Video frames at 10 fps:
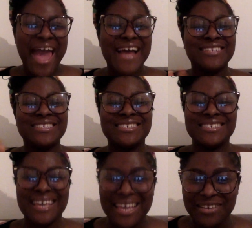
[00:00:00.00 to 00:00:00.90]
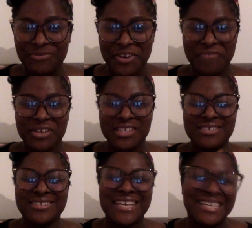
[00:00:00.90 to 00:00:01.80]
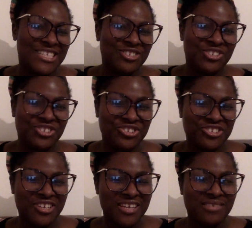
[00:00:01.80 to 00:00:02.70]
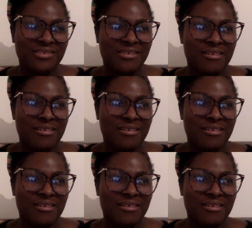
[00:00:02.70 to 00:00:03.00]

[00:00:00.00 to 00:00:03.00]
And the second favorite Ghanaian dish is